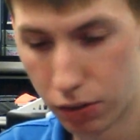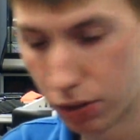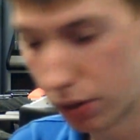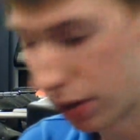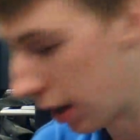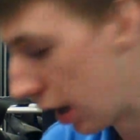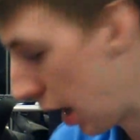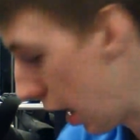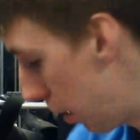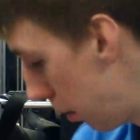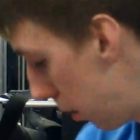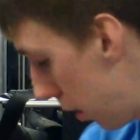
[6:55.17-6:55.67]

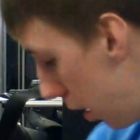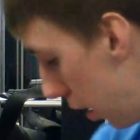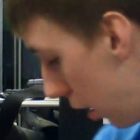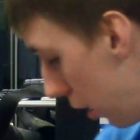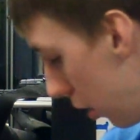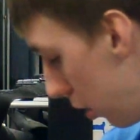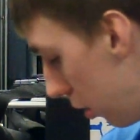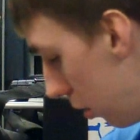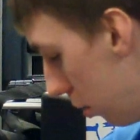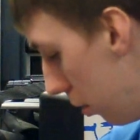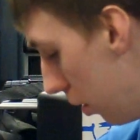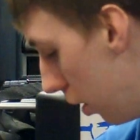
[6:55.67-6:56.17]
for the
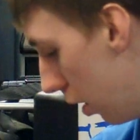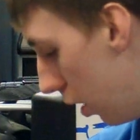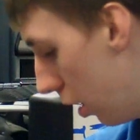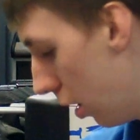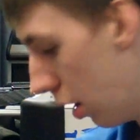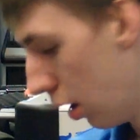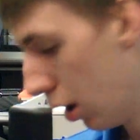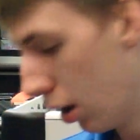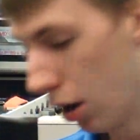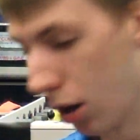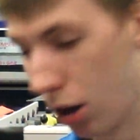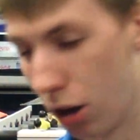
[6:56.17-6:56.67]
GameCube.
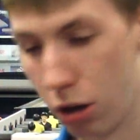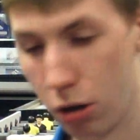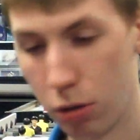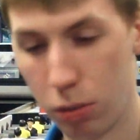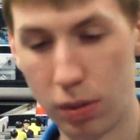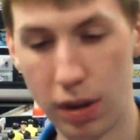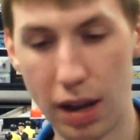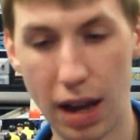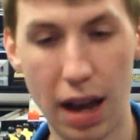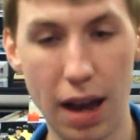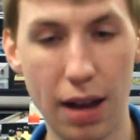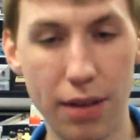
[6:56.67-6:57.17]
We